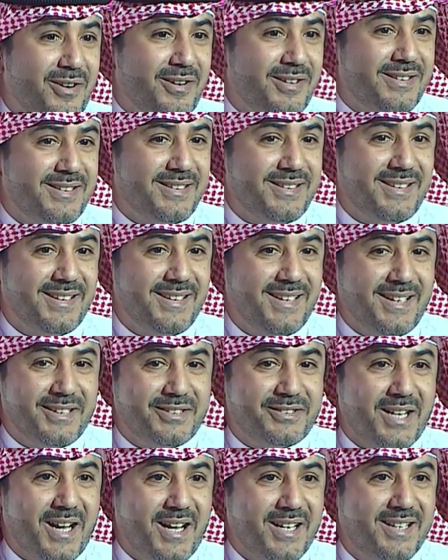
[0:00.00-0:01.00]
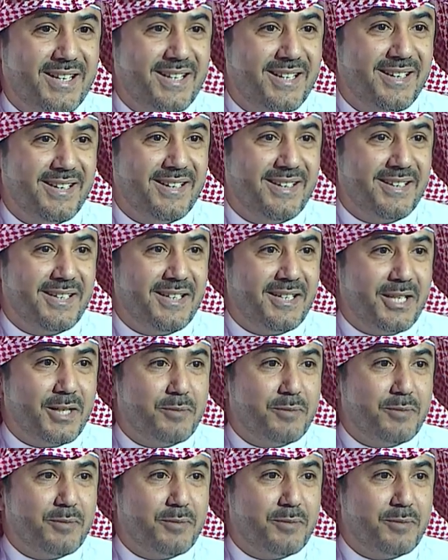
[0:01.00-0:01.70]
track, let me pose a